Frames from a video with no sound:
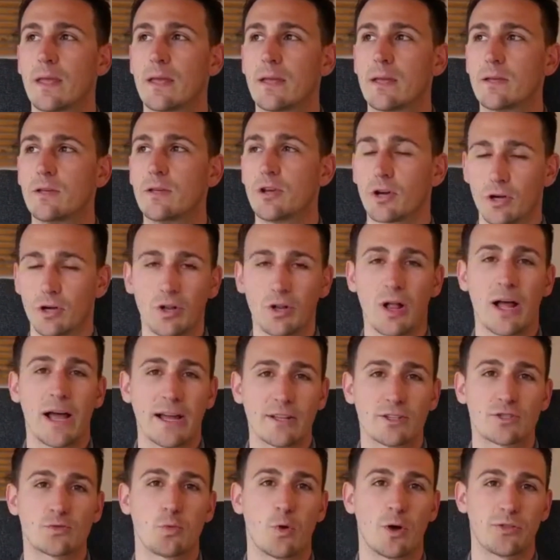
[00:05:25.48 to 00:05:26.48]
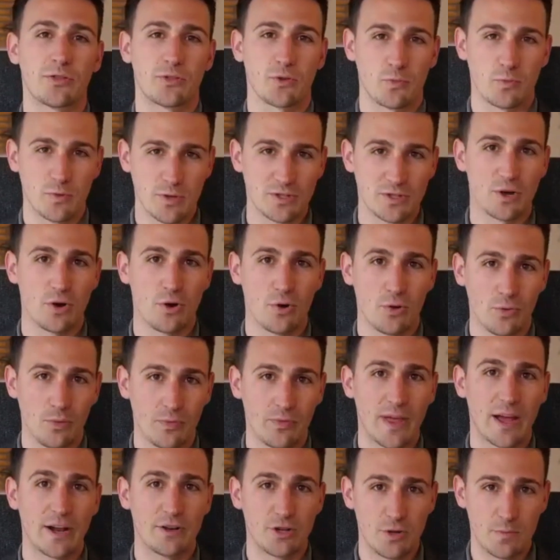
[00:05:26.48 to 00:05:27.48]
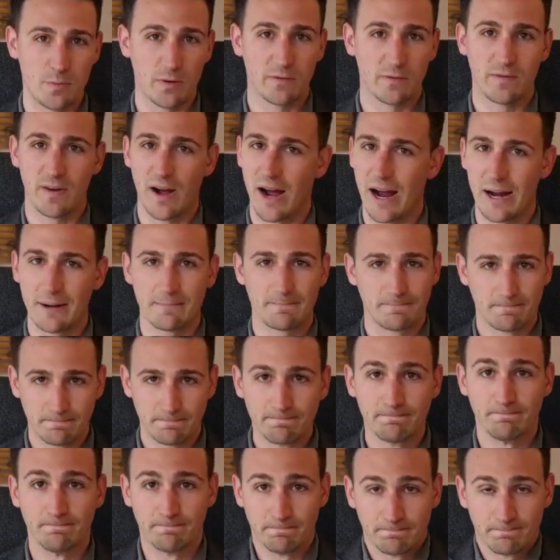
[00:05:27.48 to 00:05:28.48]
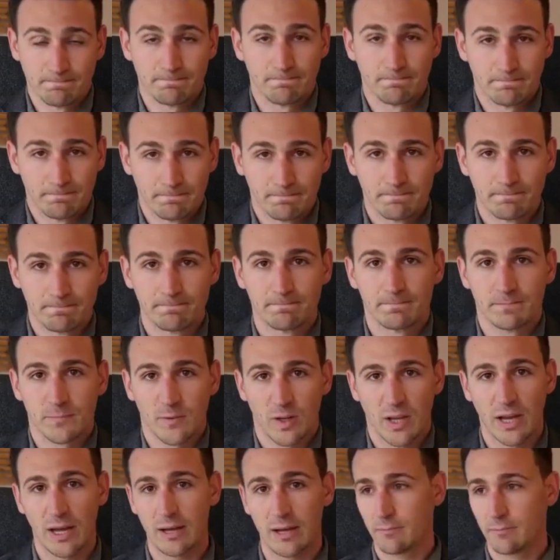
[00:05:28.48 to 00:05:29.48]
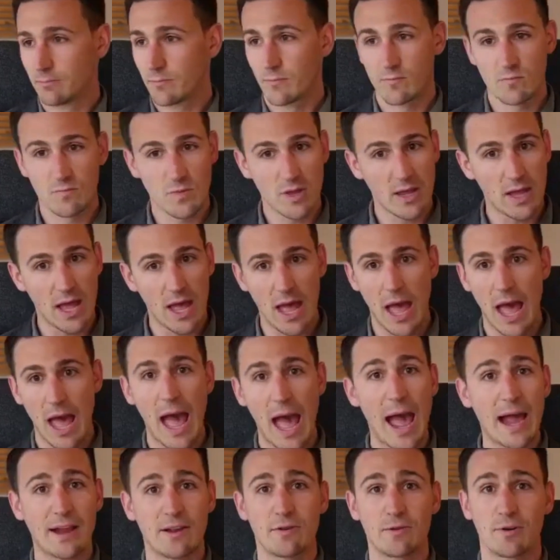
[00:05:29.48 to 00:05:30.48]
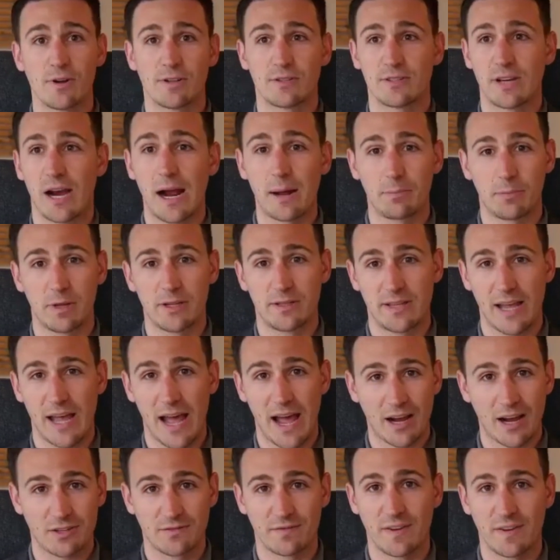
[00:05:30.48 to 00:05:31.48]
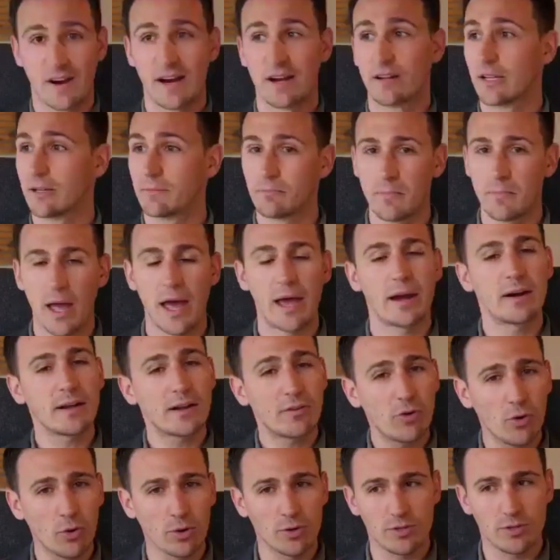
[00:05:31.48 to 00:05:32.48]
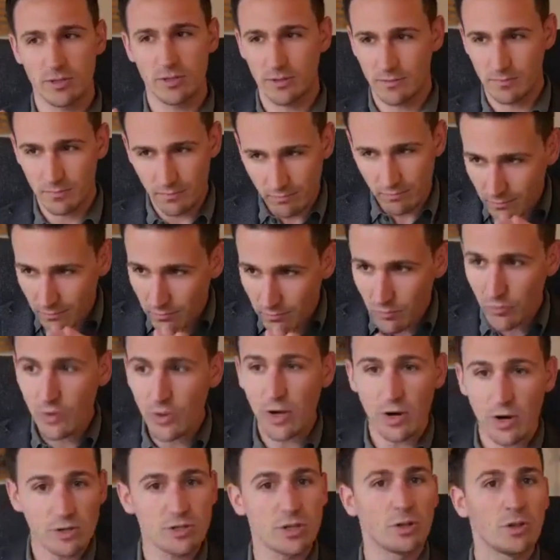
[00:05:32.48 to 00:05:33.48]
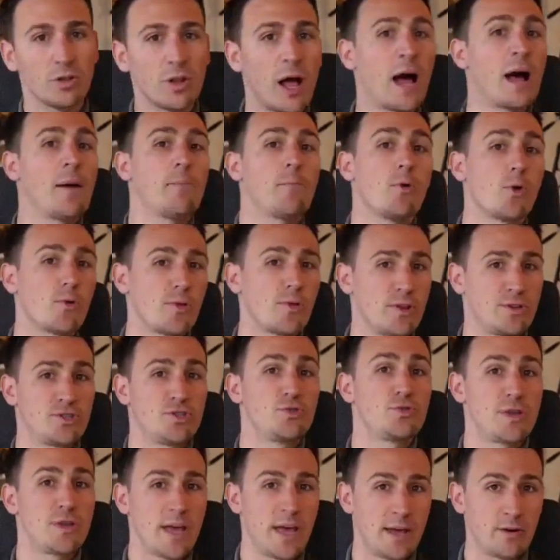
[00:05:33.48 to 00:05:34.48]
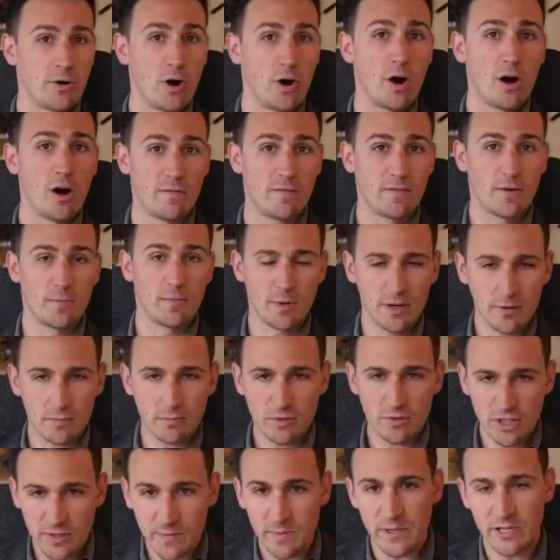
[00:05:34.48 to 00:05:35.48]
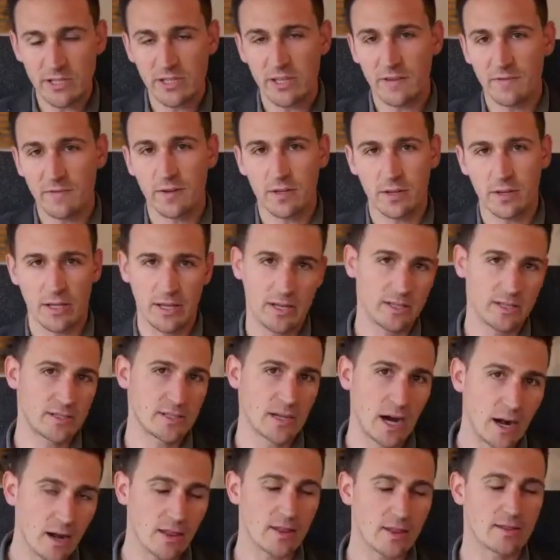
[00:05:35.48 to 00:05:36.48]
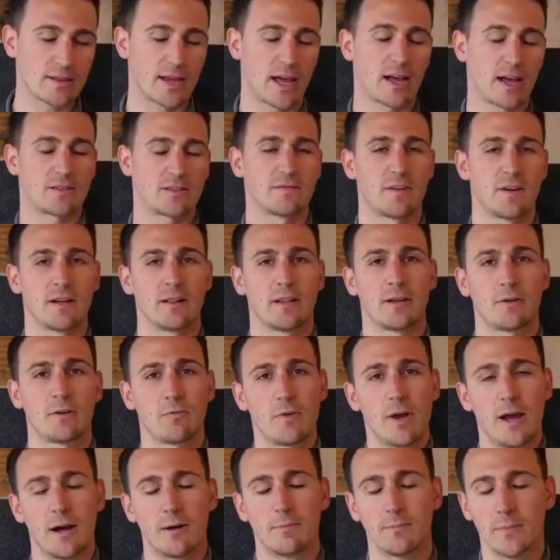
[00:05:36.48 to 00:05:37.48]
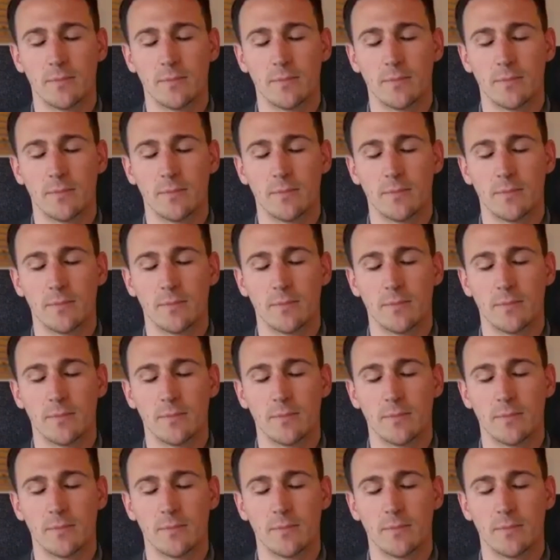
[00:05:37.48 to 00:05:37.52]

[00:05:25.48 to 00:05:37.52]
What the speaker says: your clients want the result that you provide. Okay? Accurate, timely tax filing. And of course, there's a lot more that you can offer, but specifically inside of the tax filing realm.